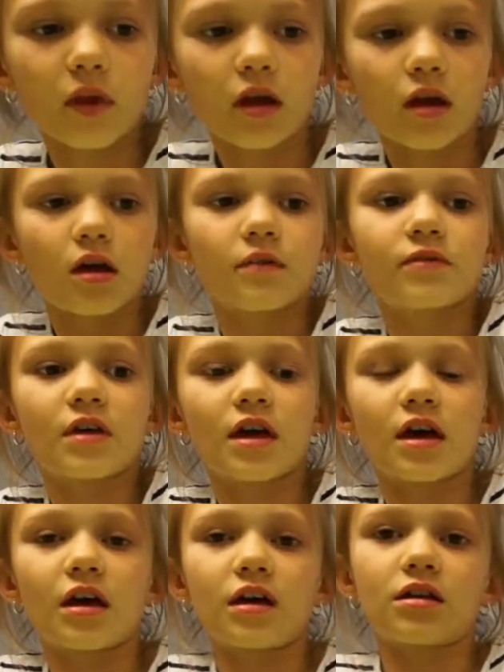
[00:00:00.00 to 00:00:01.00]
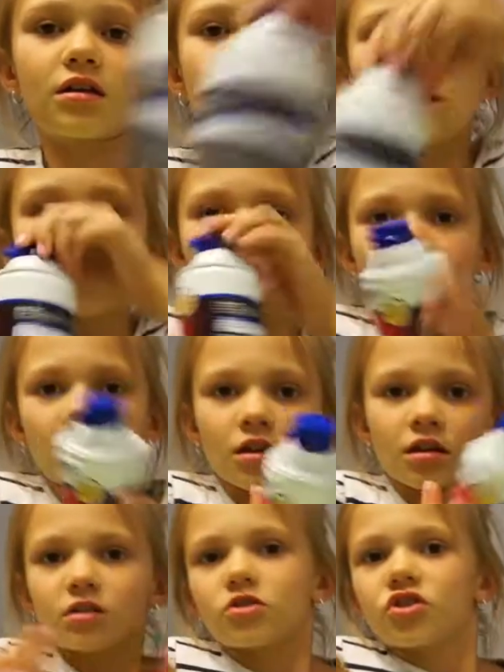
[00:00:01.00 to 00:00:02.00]
and then
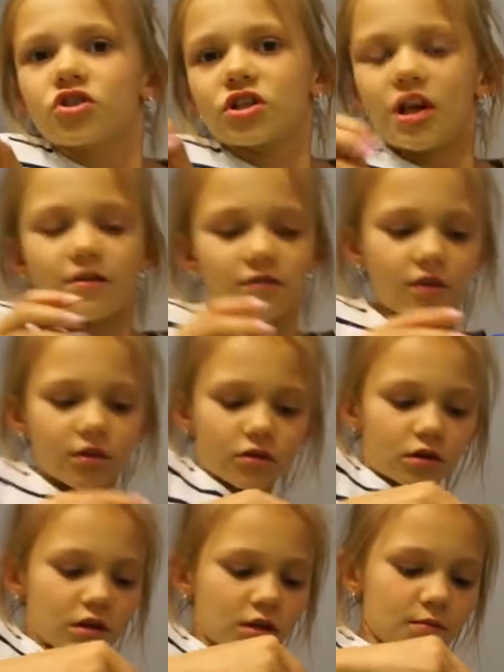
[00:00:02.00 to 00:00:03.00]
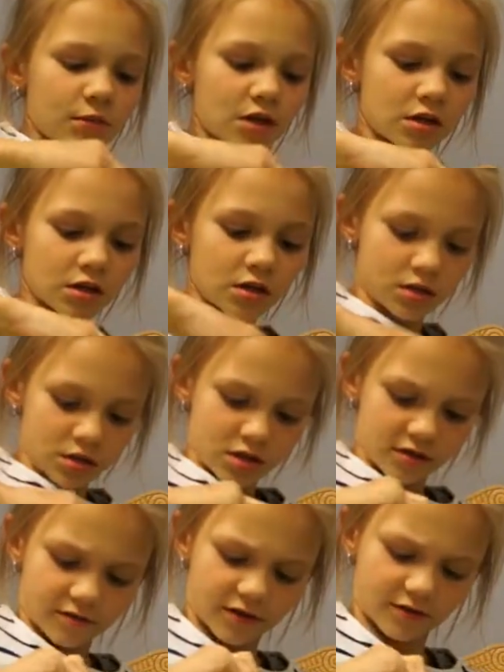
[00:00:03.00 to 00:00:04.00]
shaving cream.
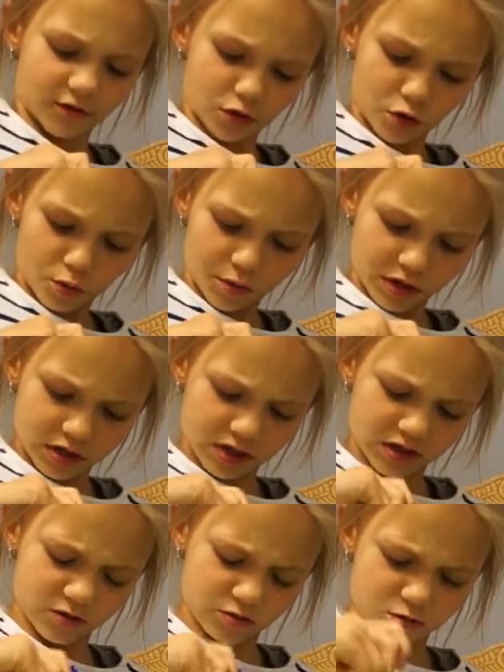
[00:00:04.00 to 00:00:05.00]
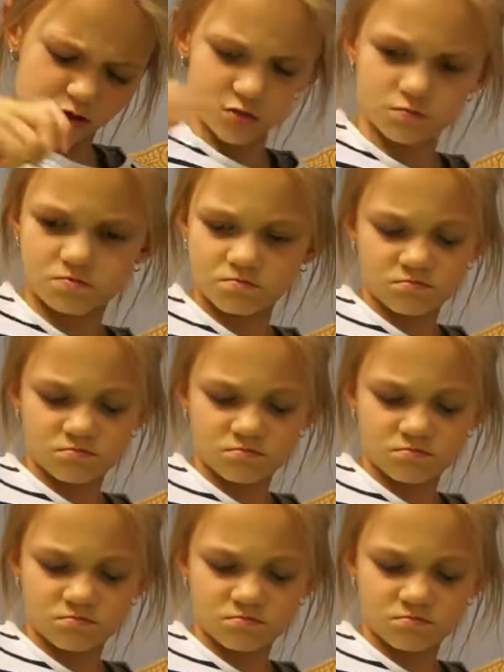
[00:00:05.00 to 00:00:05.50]
I've never opened this one.